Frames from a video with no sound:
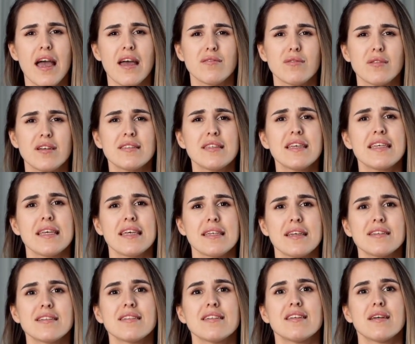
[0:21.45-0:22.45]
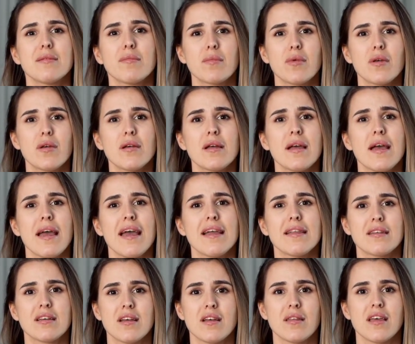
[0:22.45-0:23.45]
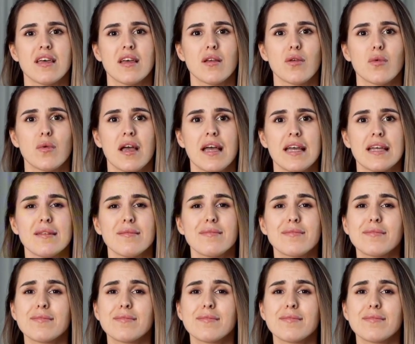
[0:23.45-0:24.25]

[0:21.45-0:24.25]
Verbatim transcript: everything in a simple and clear way.